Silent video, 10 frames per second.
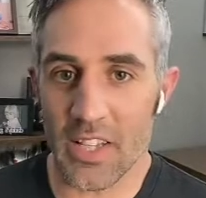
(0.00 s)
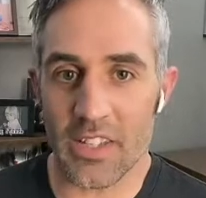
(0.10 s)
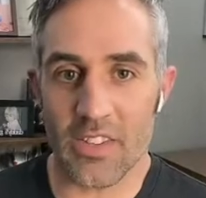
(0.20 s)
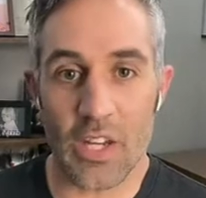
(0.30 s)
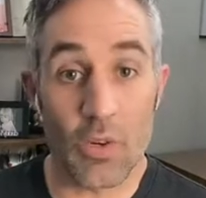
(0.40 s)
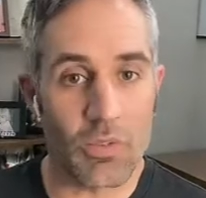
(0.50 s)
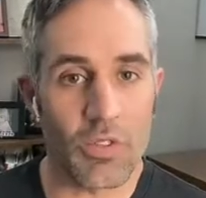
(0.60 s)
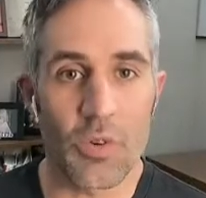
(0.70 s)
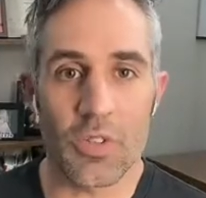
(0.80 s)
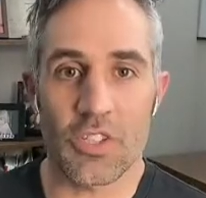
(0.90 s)
Like they don't
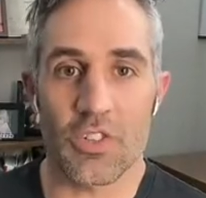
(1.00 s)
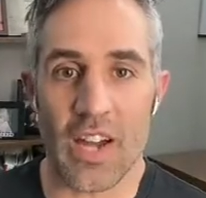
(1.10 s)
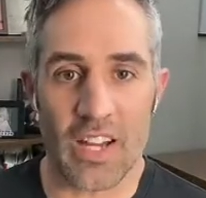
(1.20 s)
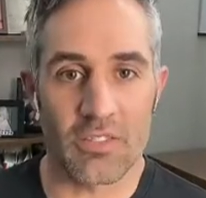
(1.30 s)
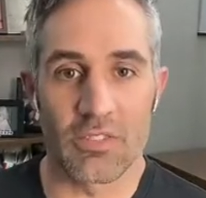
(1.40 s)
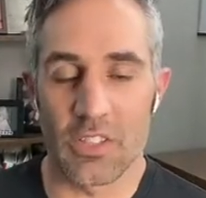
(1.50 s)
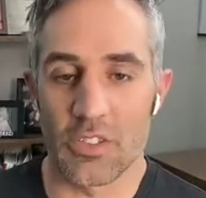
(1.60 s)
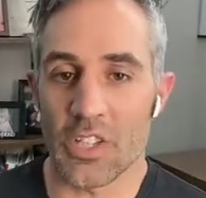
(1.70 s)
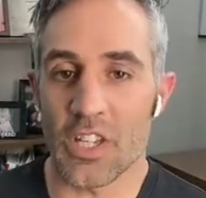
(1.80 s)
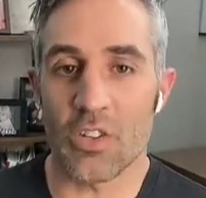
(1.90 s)
know that you're actively
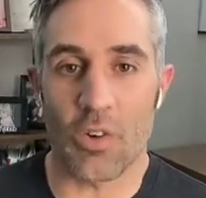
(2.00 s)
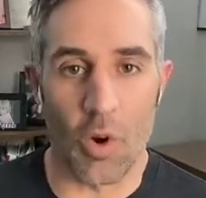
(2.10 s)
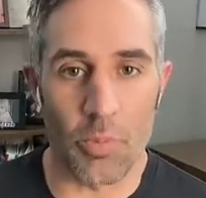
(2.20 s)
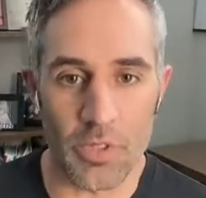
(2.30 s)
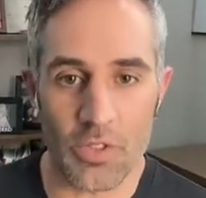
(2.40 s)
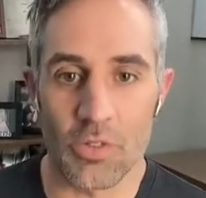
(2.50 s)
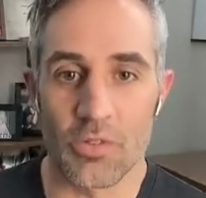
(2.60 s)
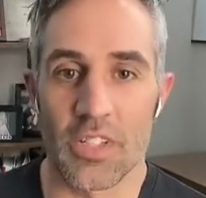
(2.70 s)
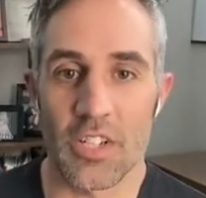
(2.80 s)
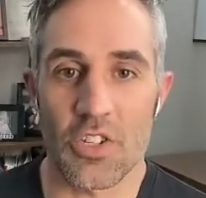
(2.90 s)
looking or open to a
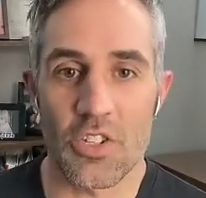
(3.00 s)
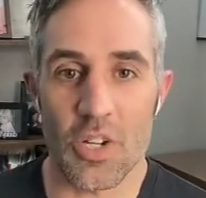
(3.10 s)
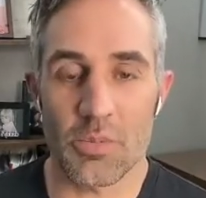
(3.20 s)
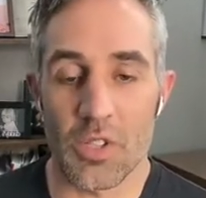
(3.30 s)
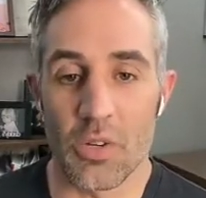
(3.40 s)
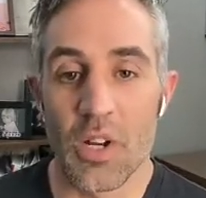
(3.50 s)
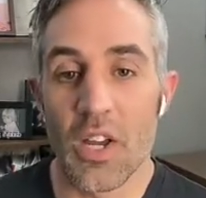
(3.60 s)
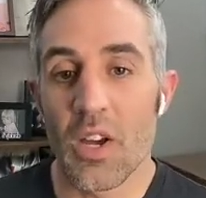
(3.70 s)
relationship. So